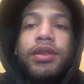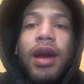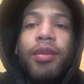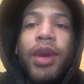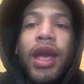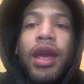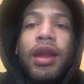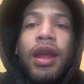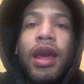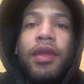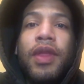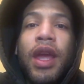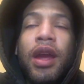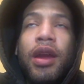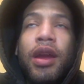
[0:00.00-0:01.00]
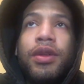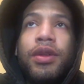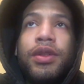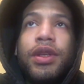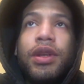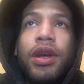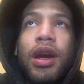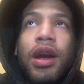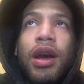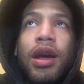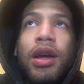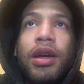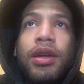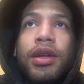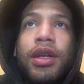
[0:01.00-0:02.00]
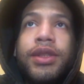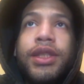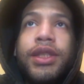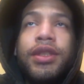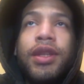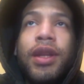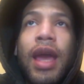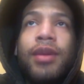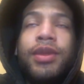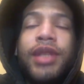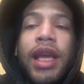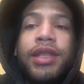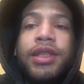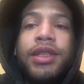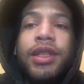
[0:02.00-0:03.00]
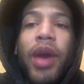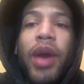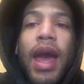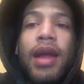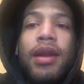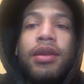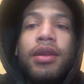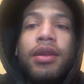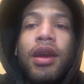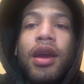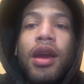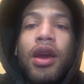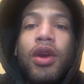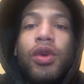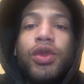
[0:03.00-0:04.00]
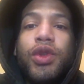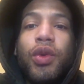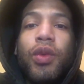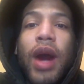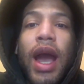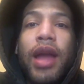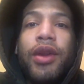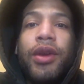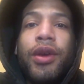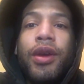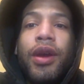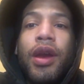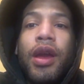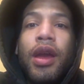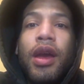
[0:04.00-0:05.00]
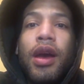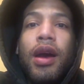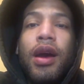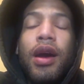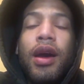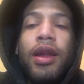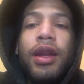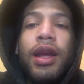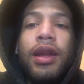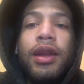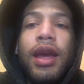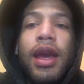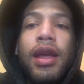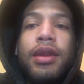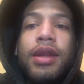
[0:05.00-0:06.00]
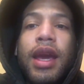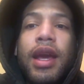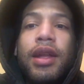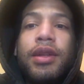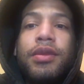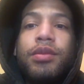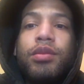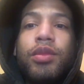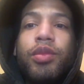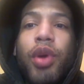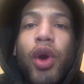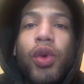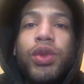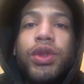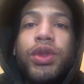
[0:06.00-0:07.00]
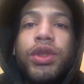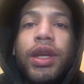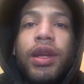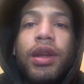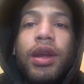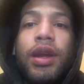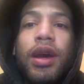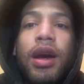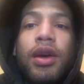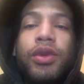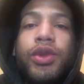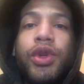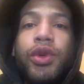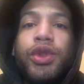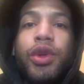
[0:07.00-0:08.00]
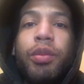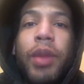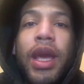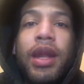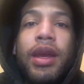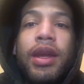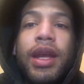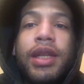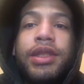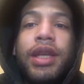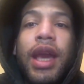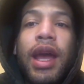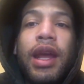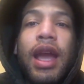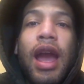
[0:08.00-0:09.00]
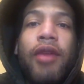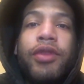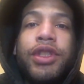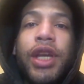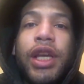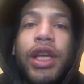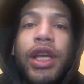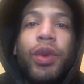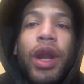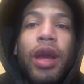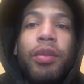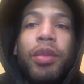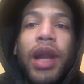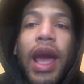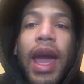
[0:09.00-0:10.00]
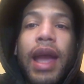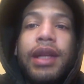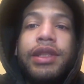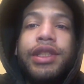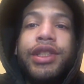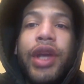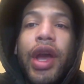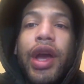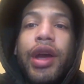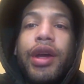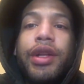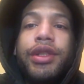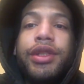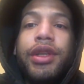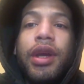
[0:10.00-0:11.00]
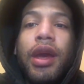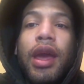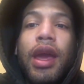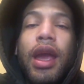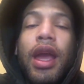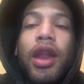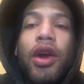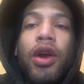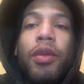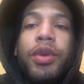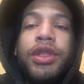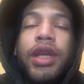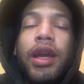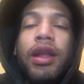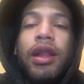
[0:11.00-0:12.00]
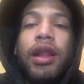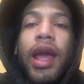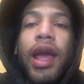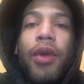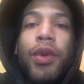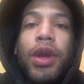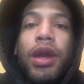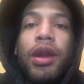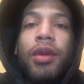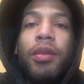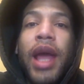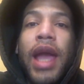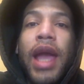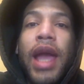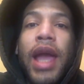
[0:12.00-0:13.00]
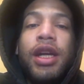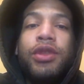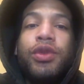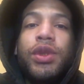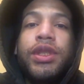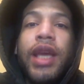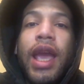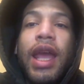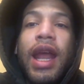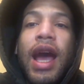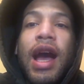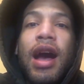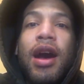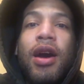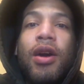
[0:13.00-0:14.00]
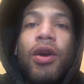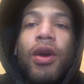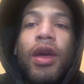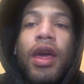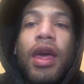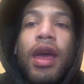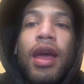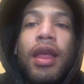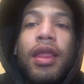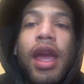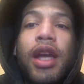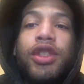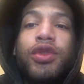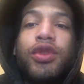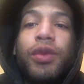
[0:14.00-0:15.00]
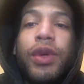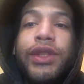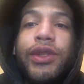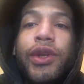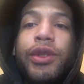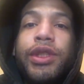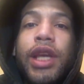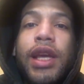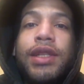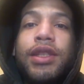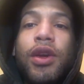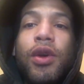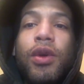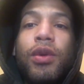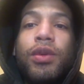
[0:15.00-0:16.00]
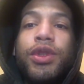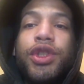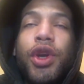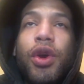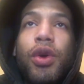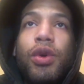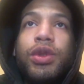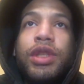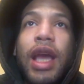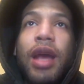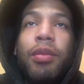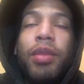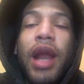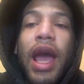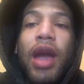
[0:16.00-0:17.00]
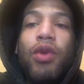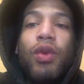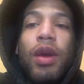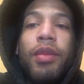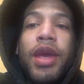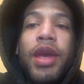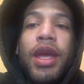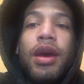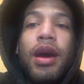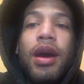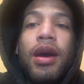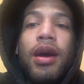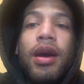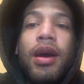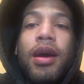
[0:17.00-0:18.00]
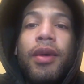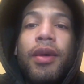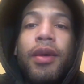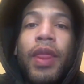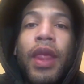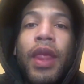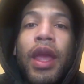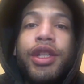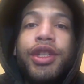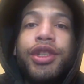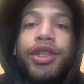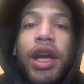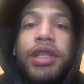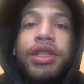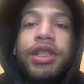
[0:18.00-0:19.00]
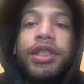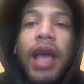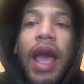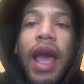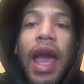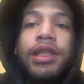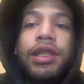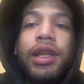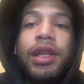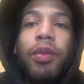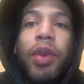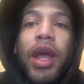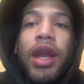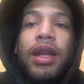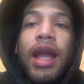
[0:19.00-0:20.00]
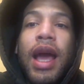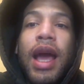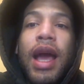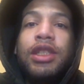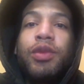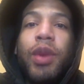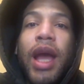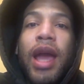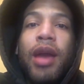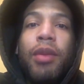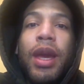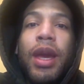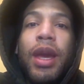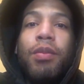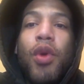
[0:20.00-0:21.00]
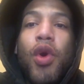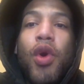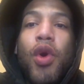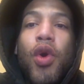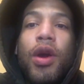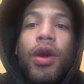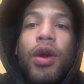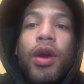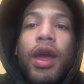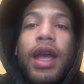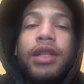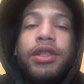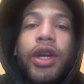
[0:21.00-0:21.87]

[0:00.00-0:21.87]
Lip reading: I mean, there's a sister named Stacey Patton, who's a writer that posted on social media that she had a conversation with a black judge in her particular area, and the black judge was saying how there's research that shows that black women judges actually penalize black men more